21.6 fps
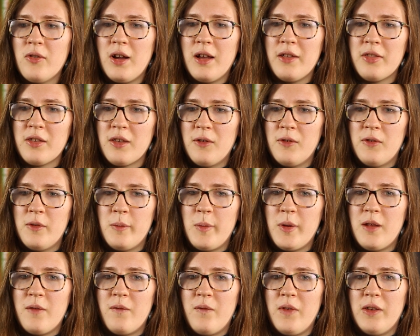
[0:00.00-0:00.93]
Rothko has
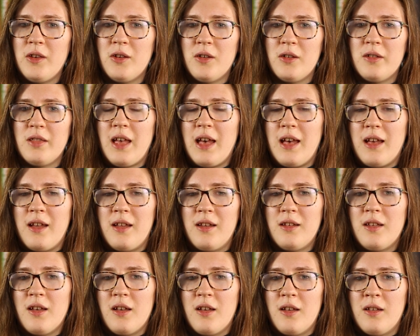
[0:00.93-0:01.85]
been a figure
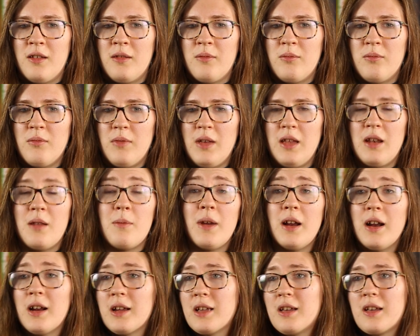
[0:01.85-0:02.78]
that in
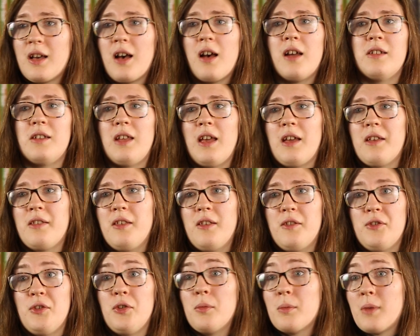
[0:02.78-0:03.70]
American context
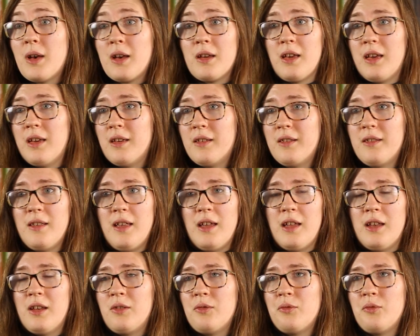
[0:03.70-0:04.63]
is humongous,
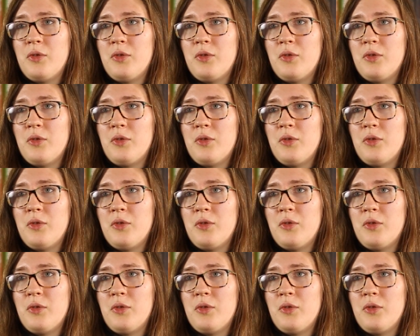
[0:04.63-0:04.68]
and